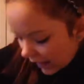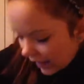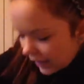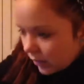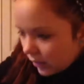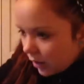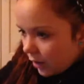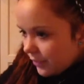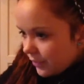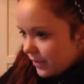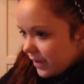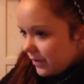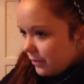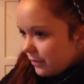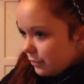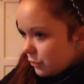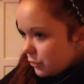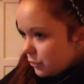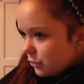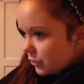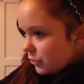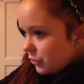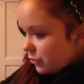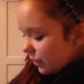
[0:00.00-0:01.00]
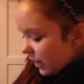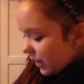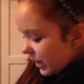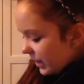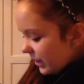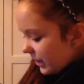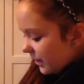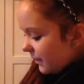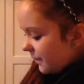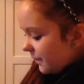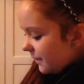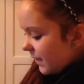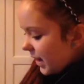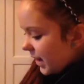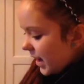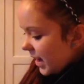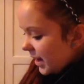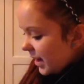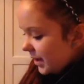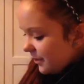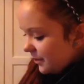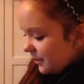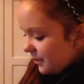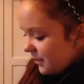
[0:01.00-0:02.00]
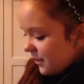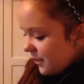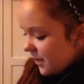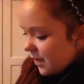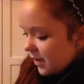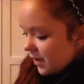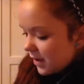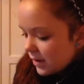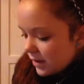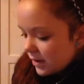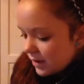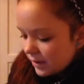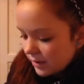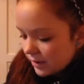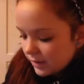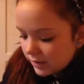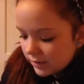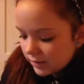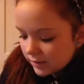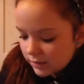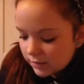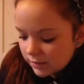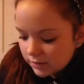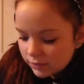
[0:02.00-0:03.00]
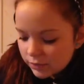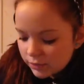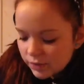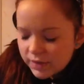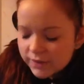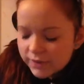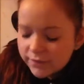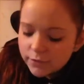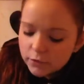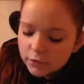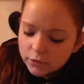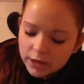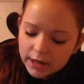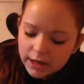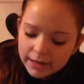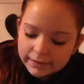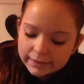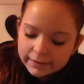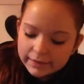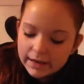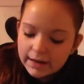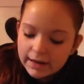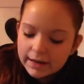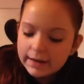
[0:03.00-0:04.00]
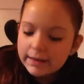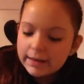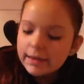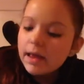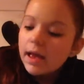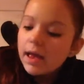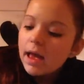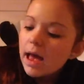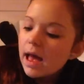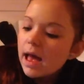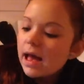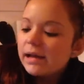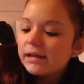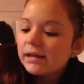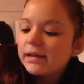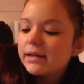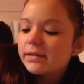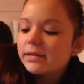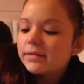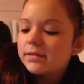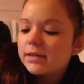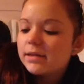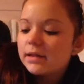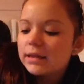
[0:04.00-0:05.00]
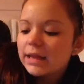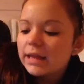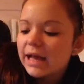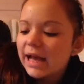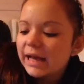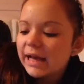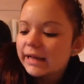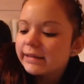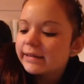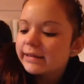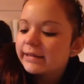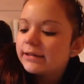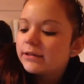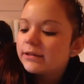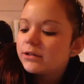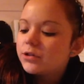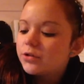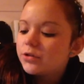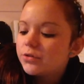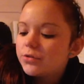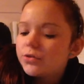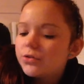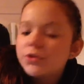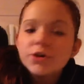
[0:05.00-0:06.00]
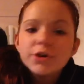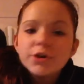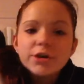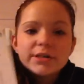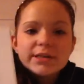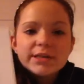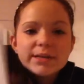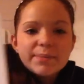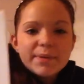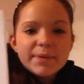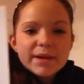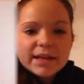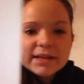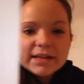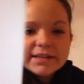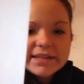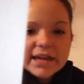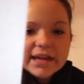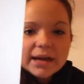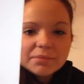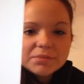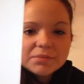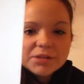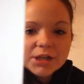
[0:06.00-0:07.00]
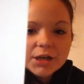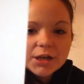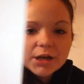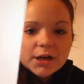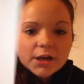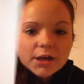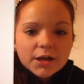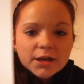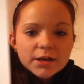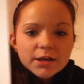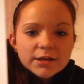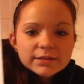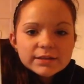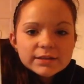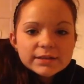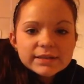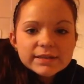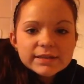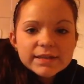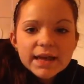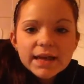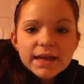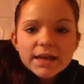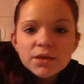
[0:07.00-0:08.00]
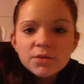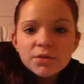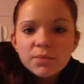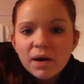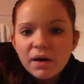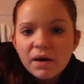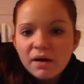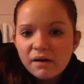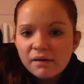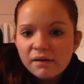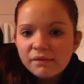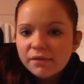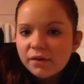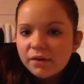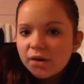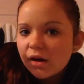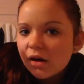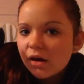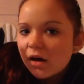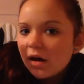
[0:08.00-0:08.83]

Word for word: I got this, which was 25 24.99 and it's the lightning to 30 pin adapter so say you have